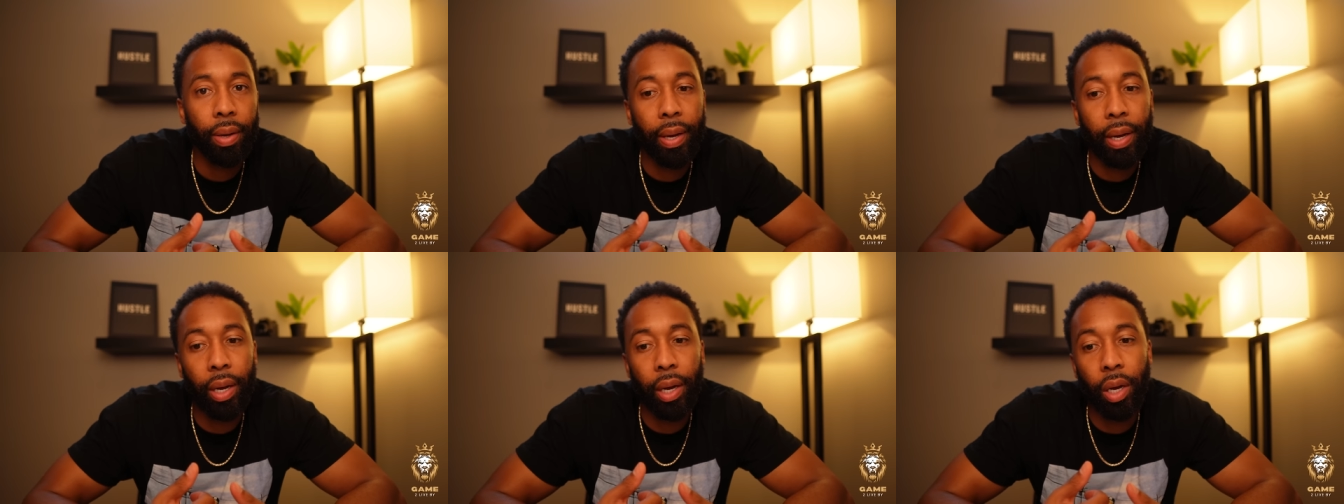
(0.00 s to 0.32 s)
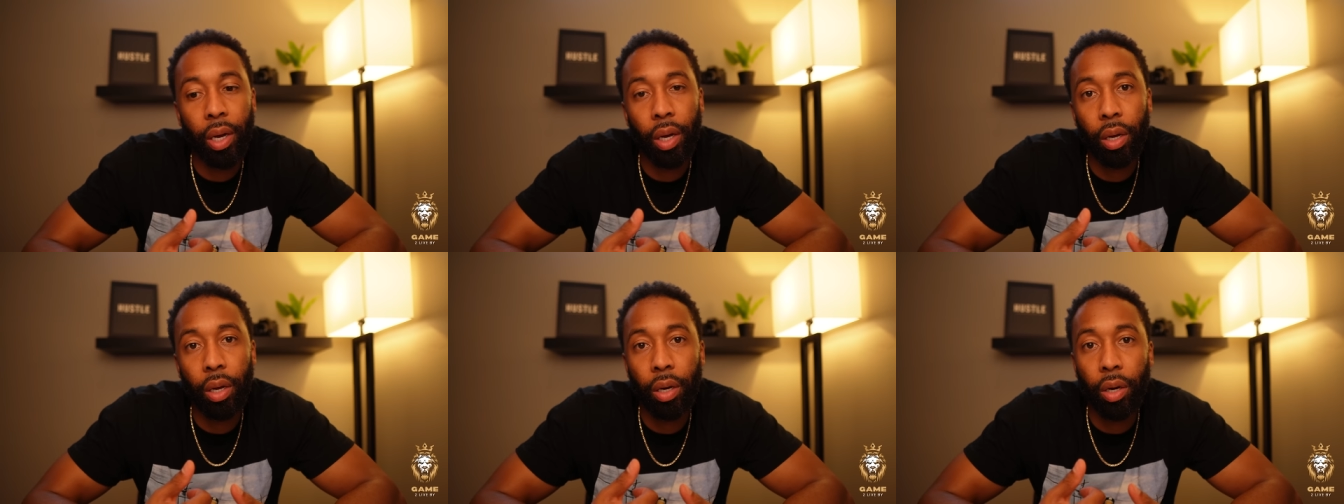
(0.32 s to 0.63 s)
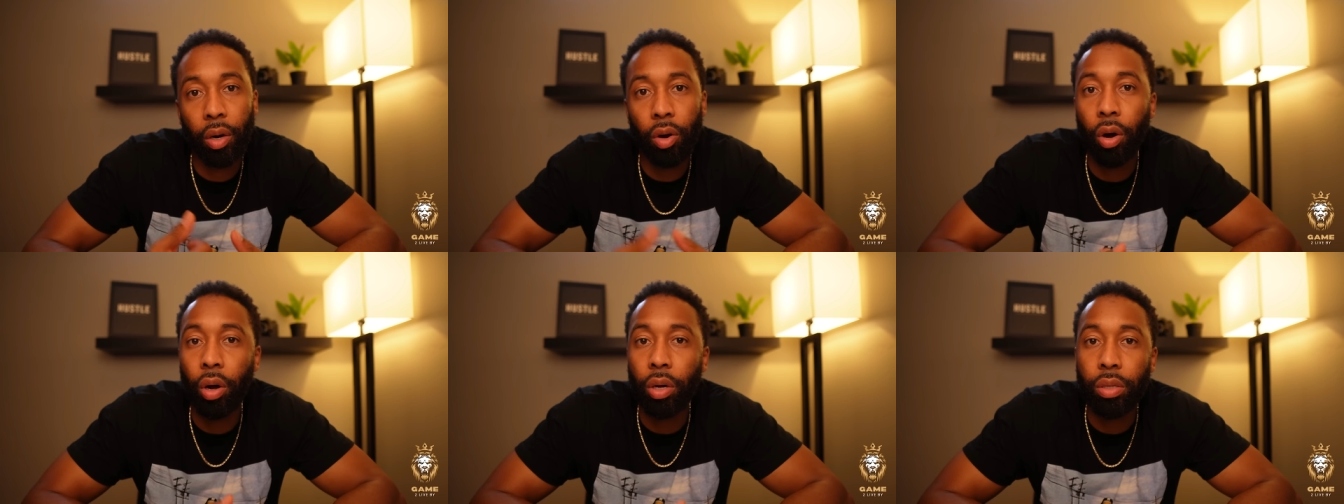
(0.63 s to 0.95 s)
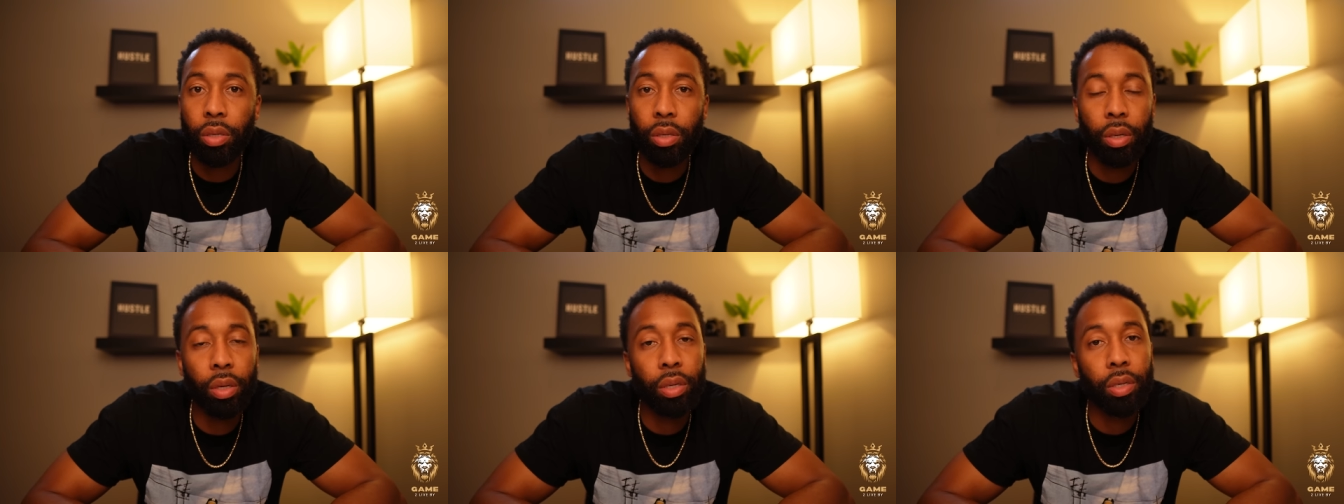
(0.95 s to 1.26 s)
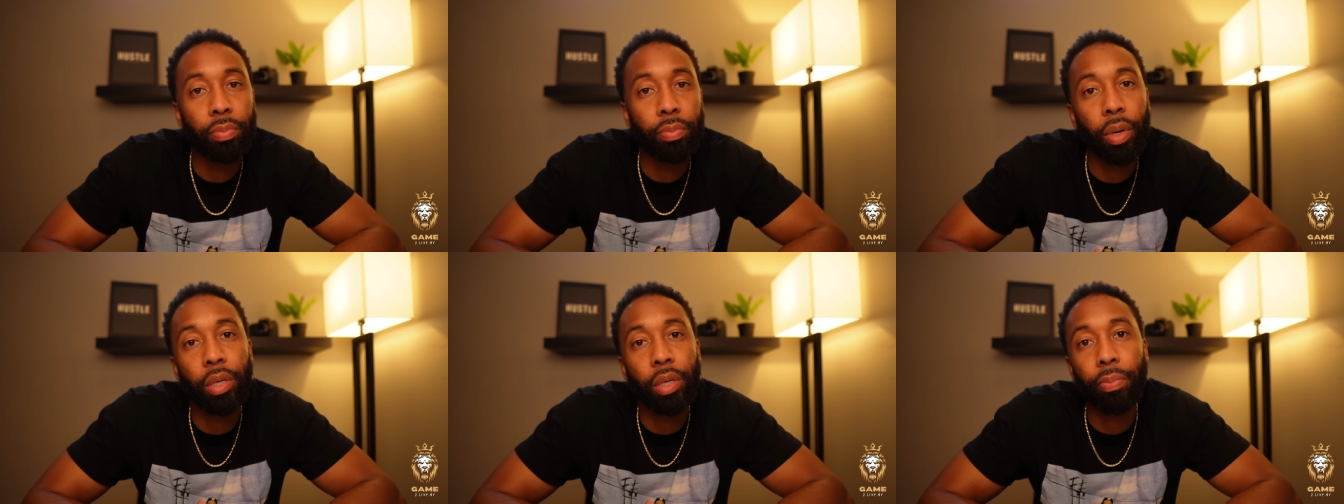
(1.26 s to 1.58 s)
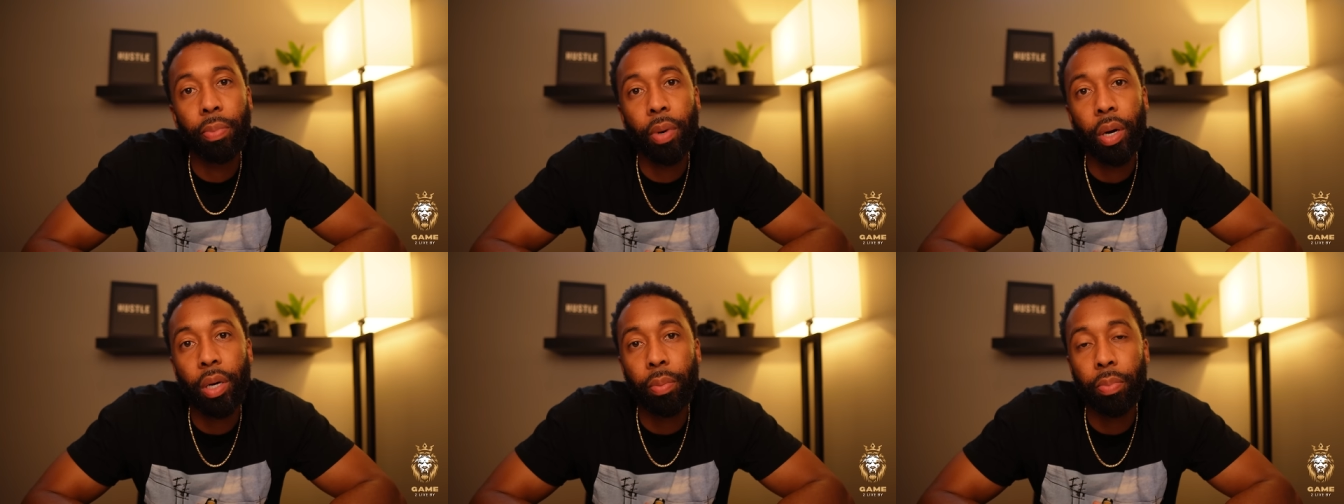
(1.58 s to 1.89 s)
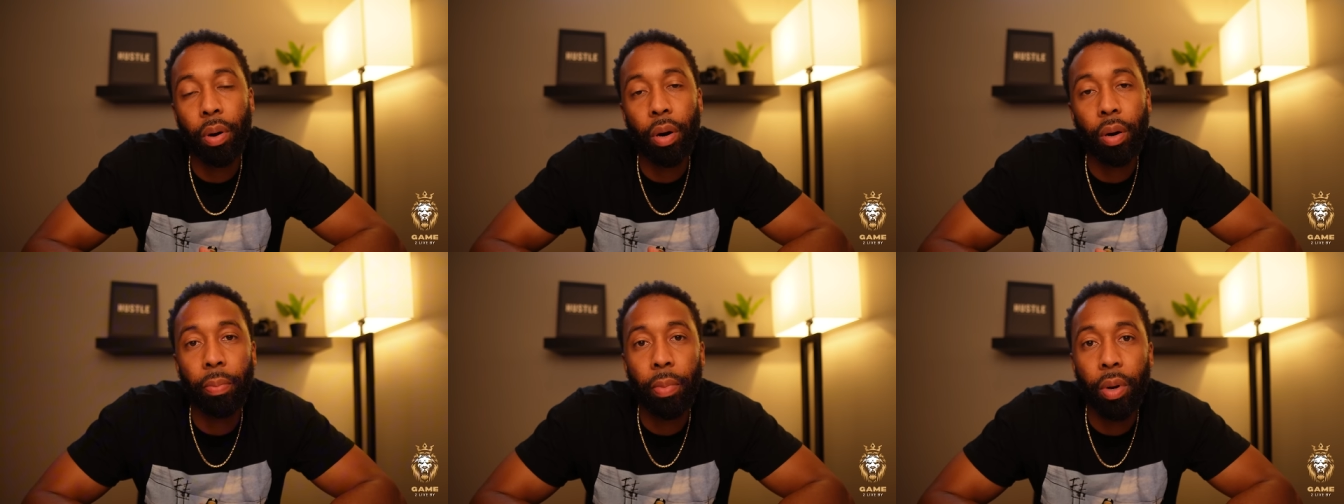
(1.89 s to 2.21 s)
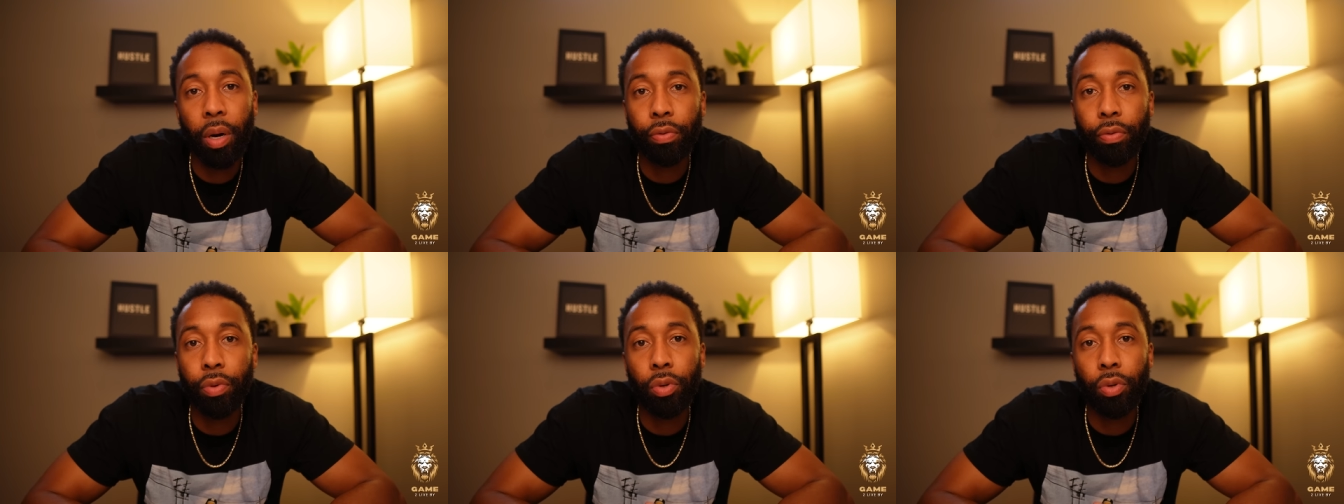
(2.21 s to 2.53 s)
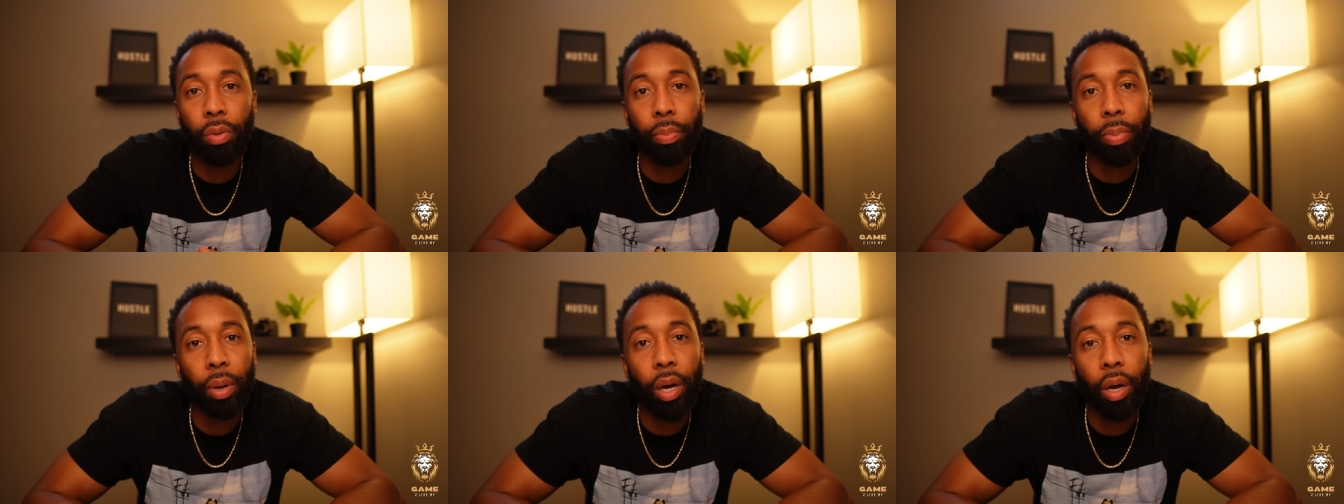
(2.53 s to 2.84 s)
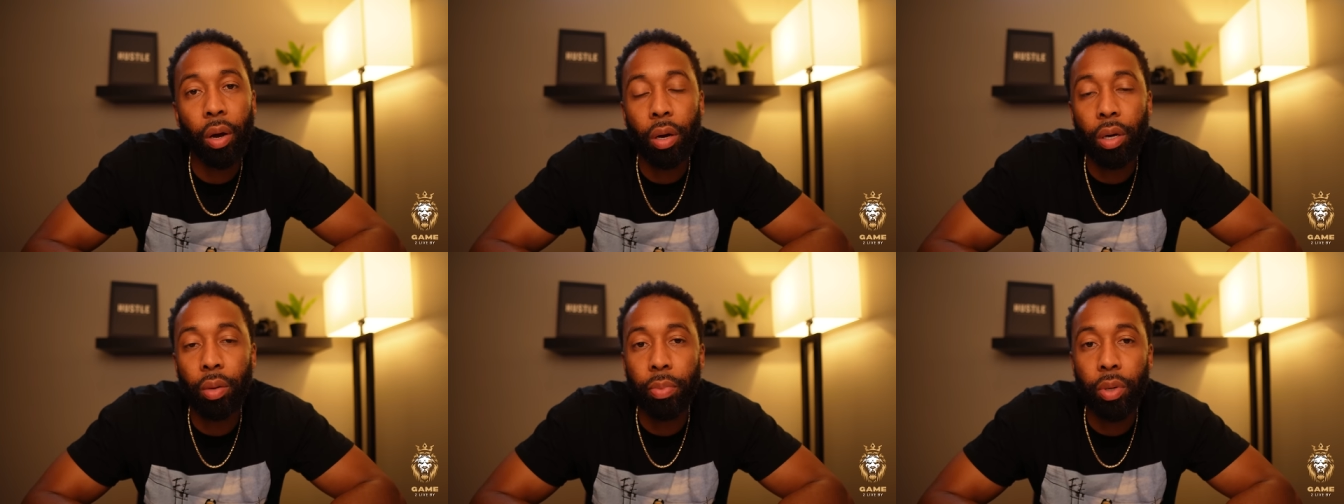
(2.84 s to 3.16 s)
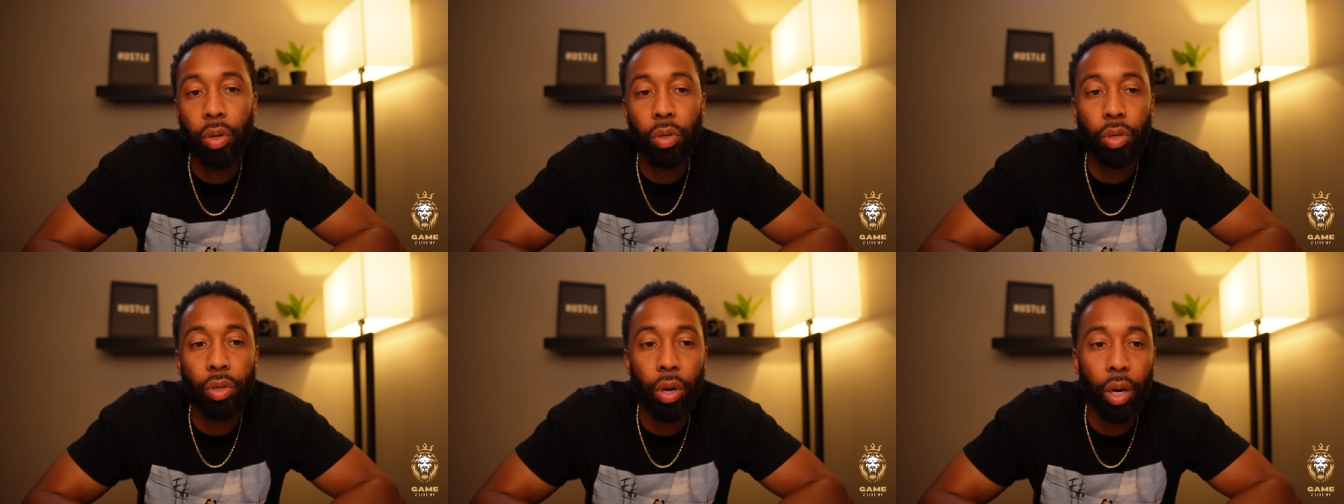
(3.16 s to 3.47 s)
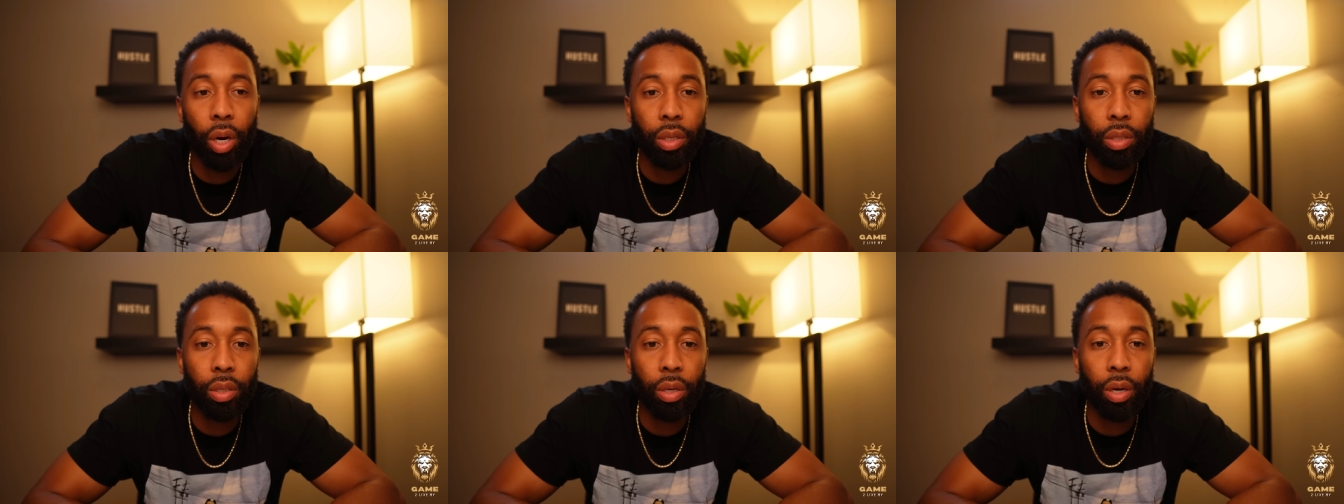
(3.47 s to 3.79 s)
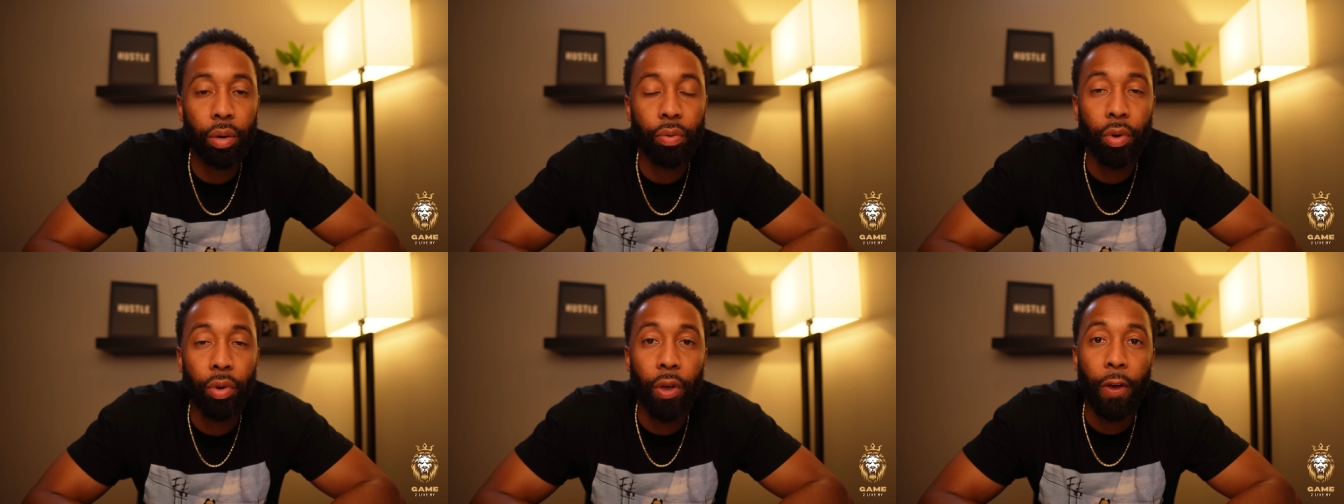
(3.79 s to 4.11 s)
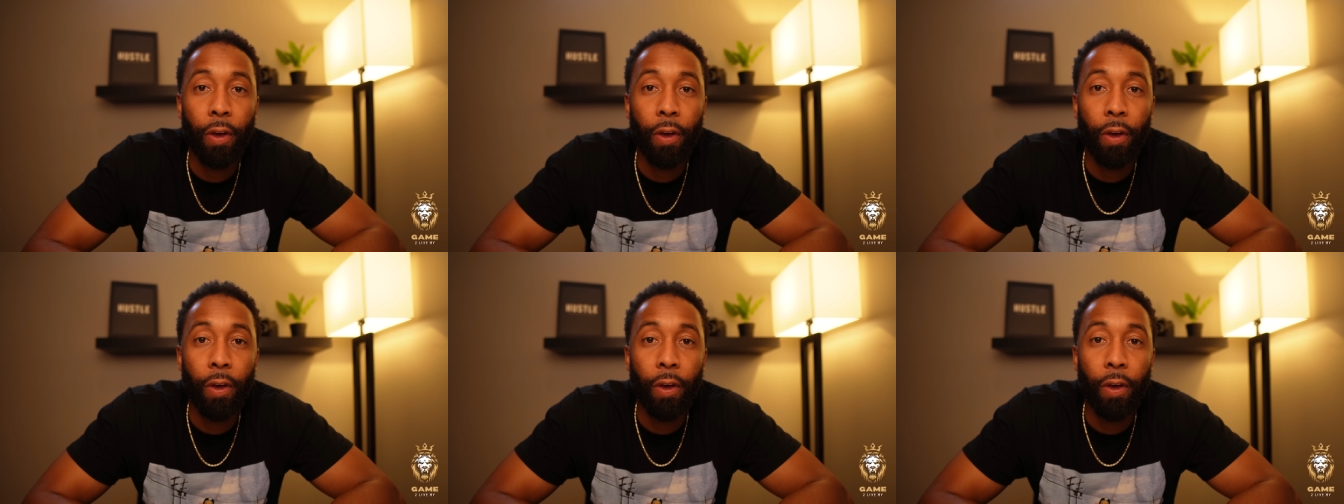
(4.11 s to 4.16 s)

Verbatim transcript: and it costs this much money per month for you to pay all your bills and all that stuff,